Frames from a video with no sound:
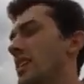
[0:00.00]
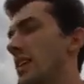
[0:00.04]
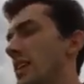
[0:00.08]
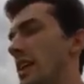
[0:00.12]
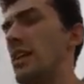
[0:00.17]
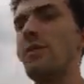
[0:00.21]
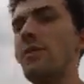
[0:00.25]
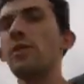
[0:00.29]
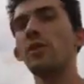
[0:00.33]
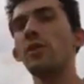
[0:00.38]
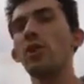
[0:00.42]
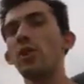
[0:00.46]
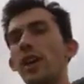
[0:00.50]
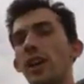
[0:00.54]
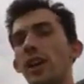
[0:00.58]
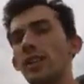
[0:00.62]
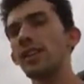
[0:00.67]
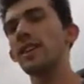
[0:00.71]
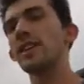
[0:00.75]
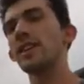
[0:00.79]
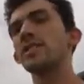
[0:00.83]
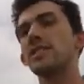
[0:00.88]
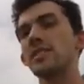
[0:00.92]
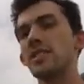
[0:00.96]
if you go like
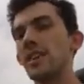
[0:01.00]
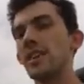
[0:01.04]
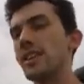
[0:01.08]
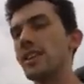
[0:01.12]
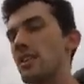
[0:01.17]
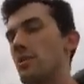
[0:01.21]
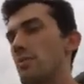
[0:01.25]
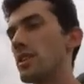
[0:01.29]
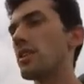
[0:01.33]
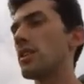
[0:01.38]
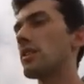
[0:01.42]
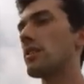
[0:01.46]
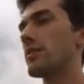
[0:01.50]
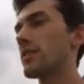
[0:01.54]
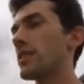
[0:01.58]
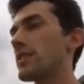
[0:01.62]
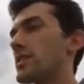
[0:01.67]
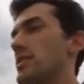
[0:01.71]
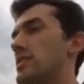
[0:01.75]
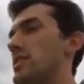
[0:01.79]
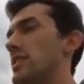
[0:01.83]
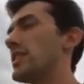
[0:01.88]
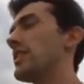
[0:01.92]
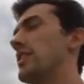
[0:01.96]
this in the middle of a
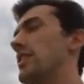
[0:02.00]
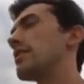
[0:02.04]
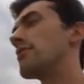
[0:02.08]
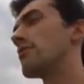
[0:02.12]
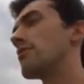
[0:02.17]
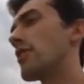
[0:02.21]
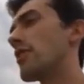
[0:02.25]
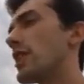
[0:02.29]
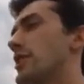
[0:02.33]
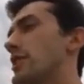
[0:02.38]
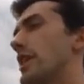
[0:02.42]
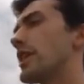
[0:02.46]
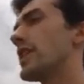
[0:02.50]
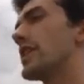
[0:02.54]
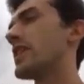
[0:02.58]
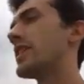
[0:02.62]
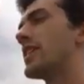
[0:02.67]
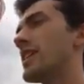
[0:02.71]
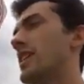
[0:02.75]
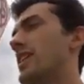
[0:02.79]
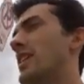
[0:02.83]
city in Russia,